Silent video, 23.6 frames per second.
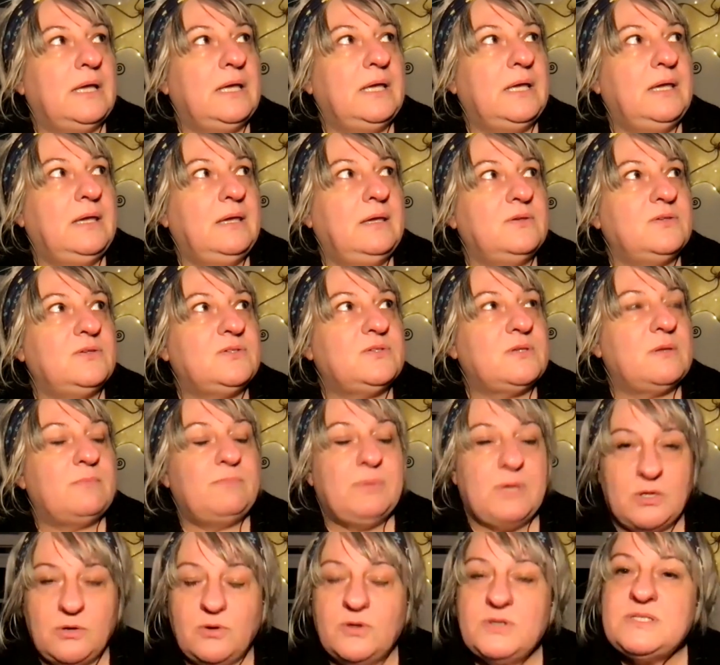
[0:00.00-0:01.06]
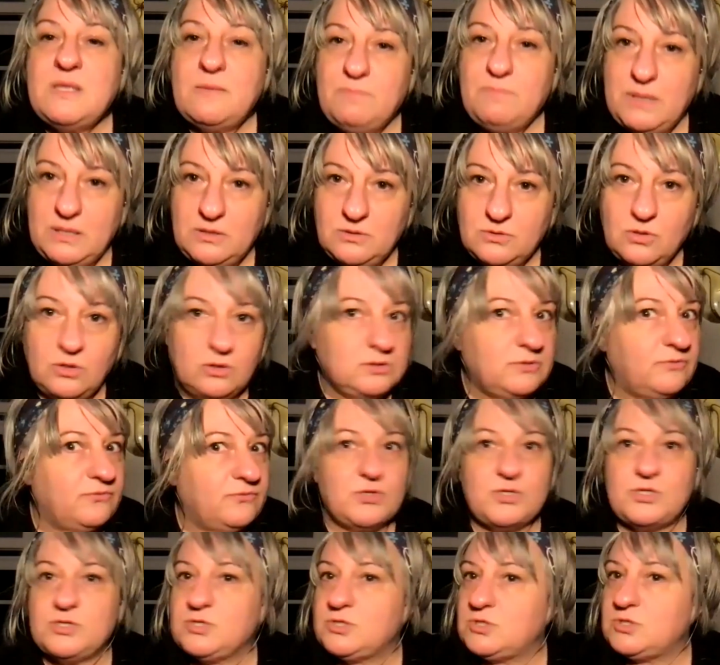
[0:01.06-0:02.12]
is because they've been told
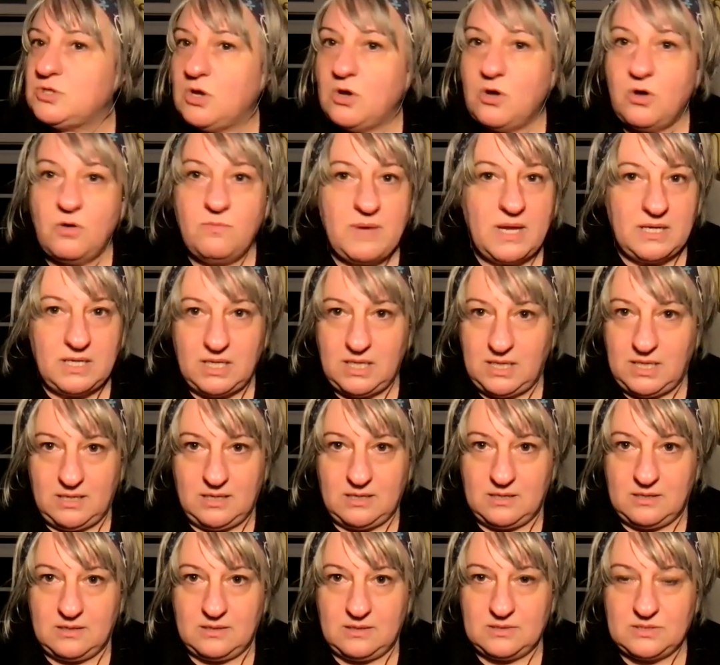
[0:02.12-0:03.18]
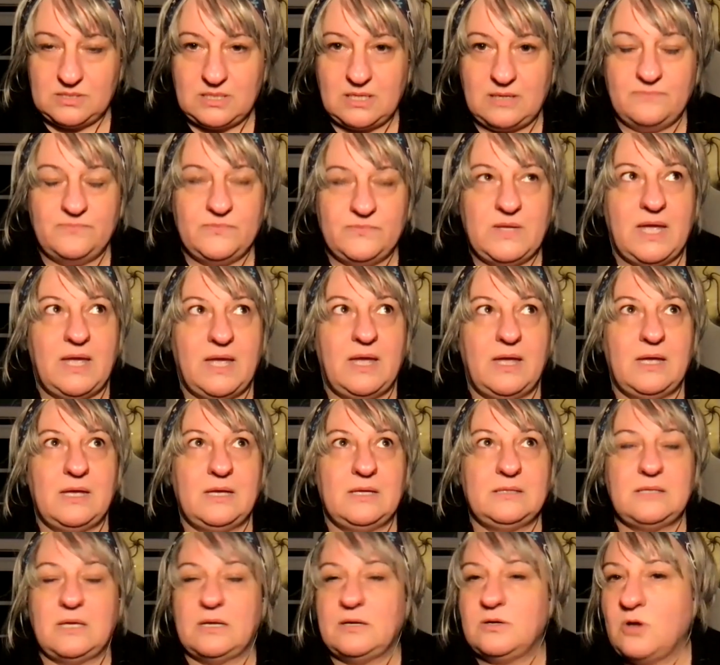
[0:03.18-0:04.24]
for so many years that
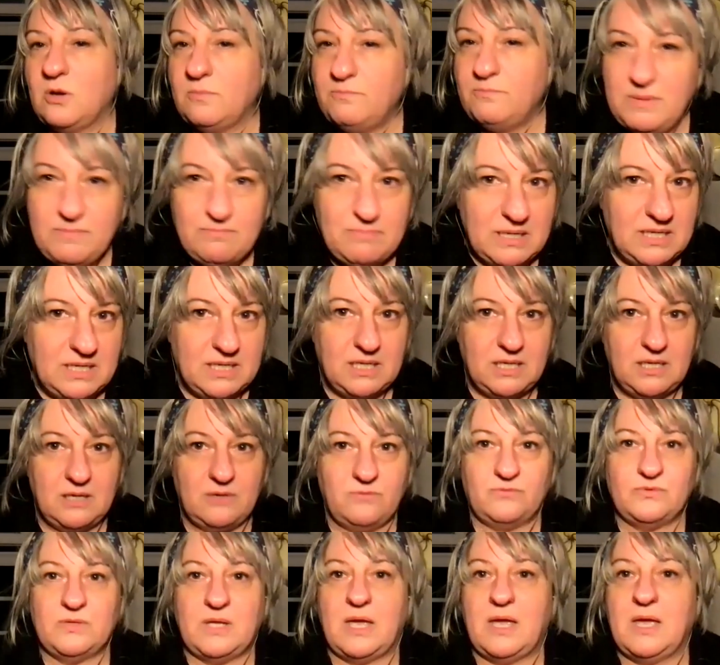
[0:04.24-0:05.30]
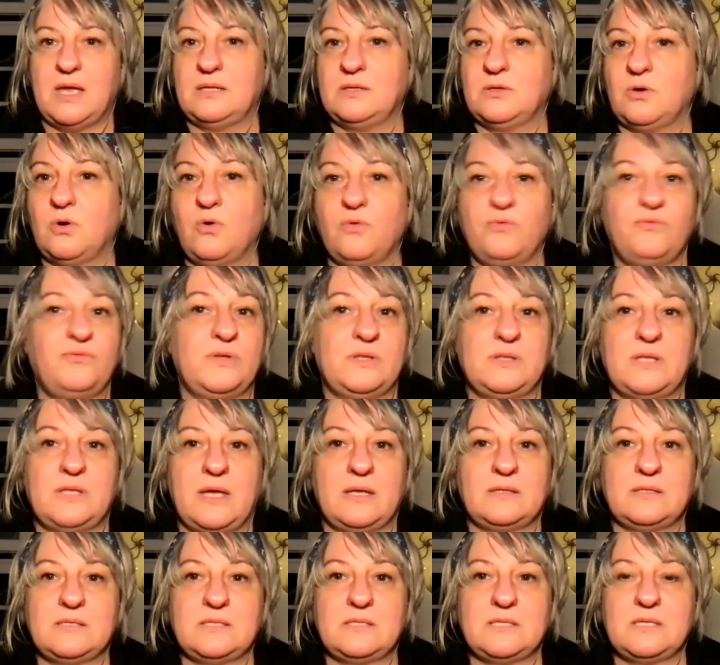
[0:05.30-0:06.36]
they're not being believed, and often
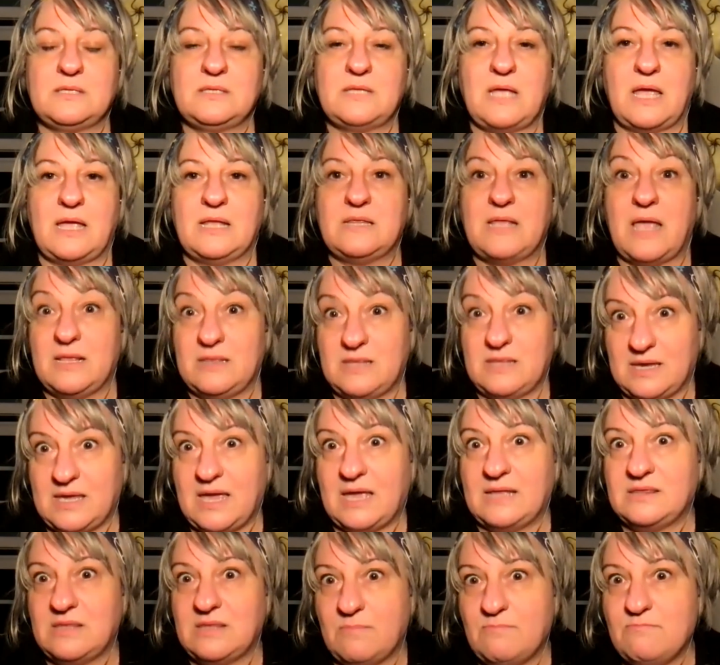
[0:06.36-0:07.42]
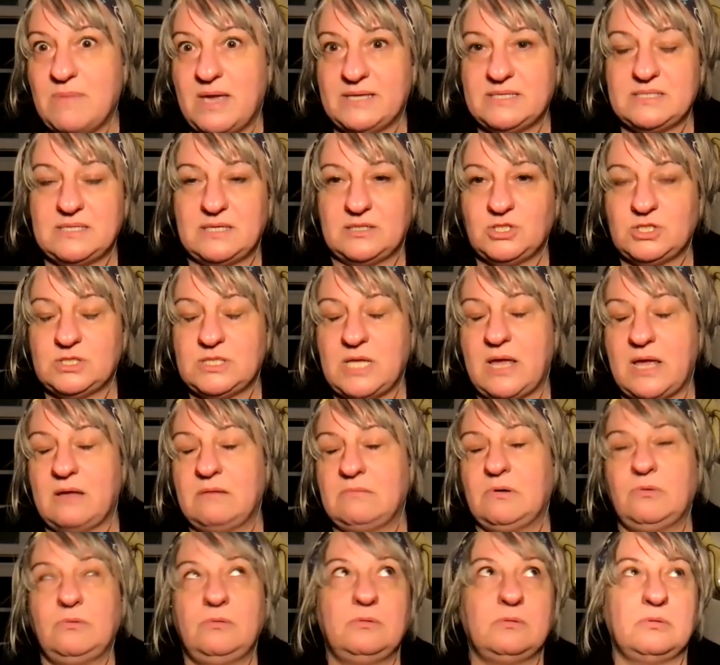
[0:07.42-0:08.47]
that they get the message that,
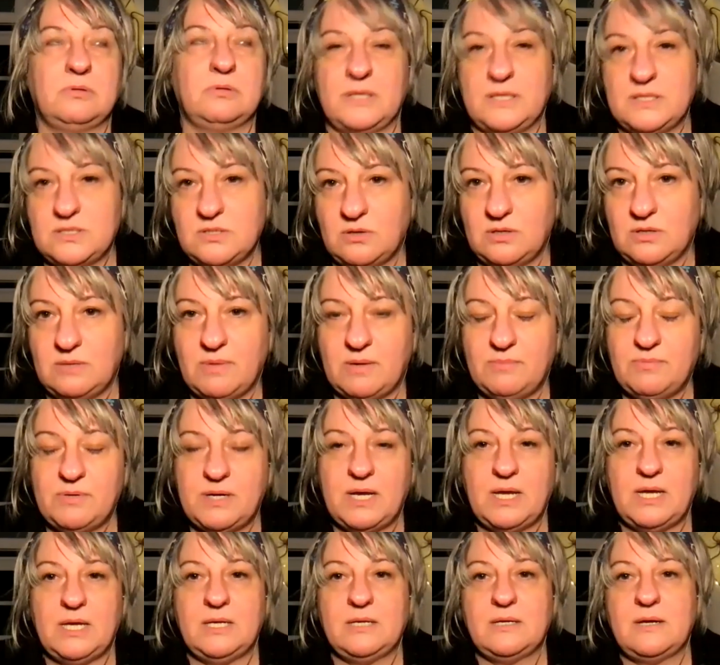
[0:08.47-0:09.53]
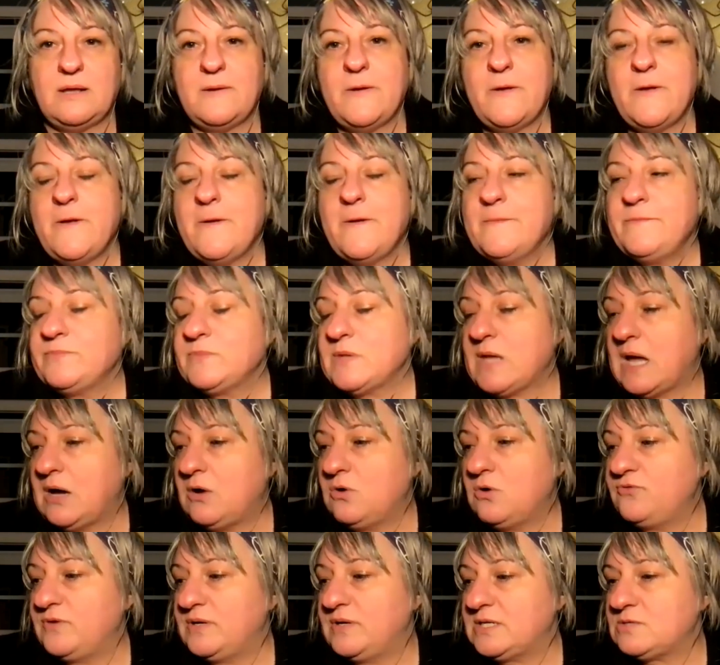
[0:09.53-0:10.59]
oh, it's all in my brain. I
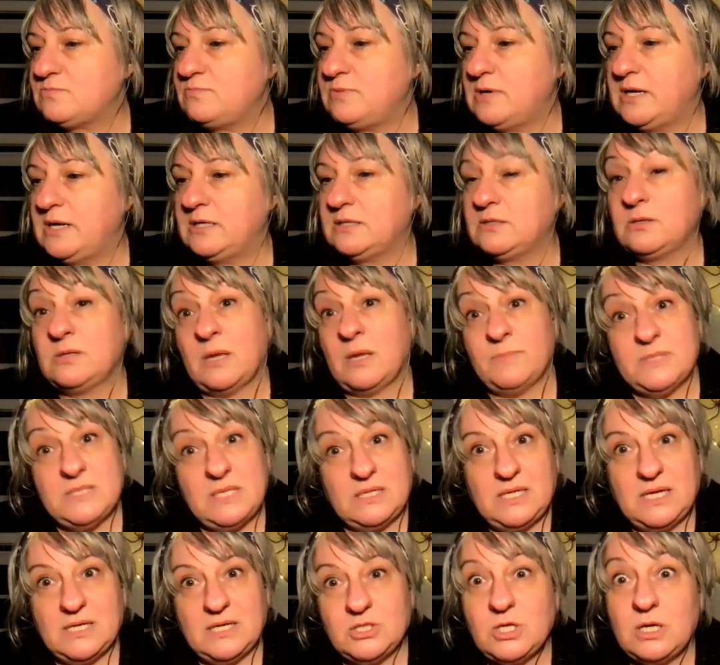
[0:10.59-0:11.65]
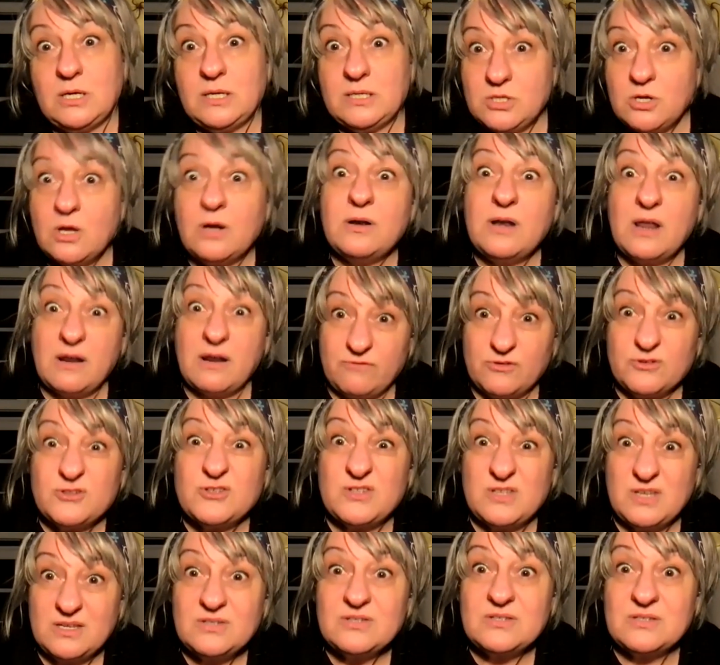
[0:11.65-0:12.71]
often explain it to them. I said, actually, it's your
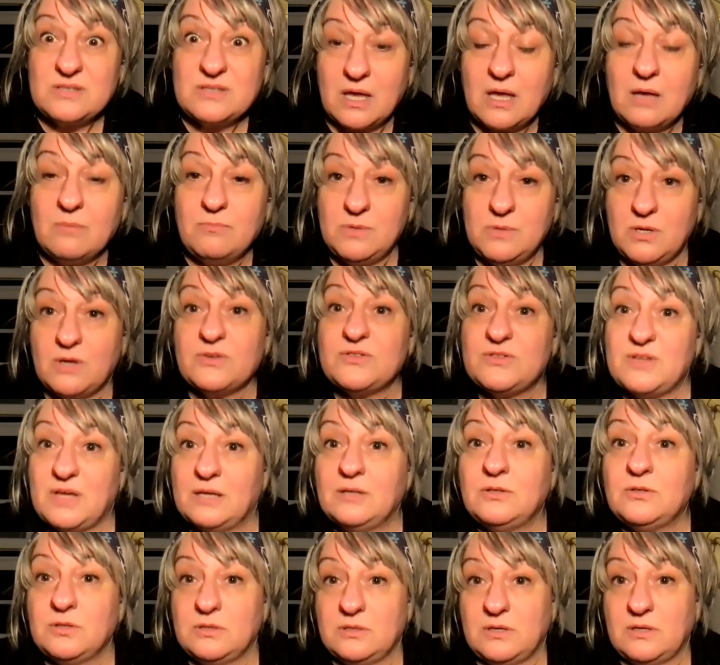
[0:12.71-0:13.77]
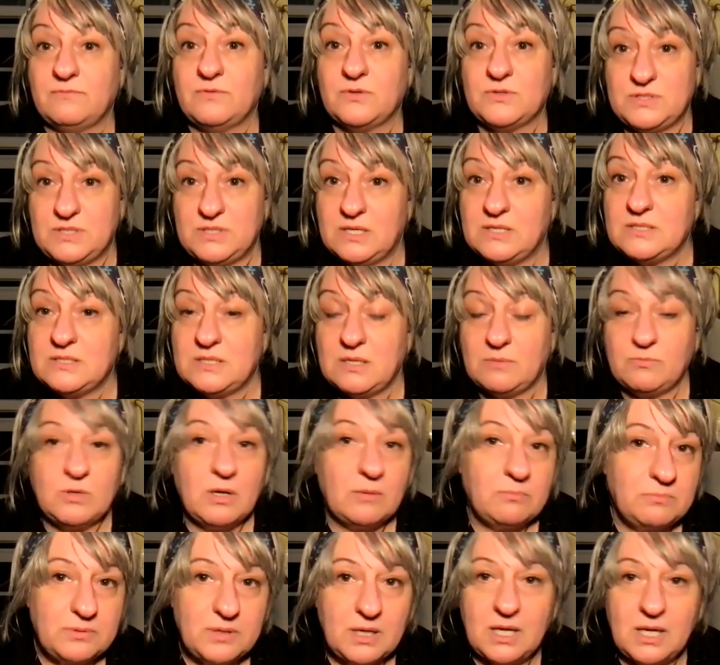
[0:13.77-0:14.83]
nervous system, your central nervous system,
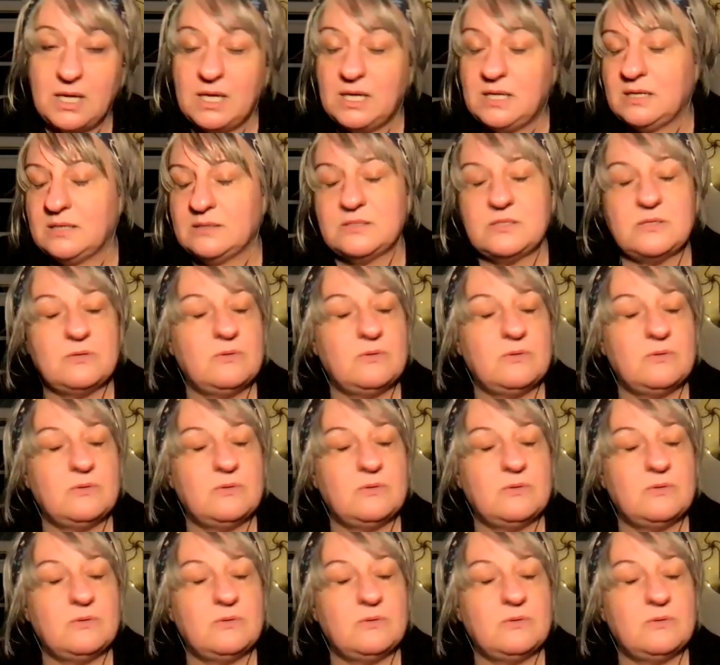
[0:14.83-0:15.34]
your brain, and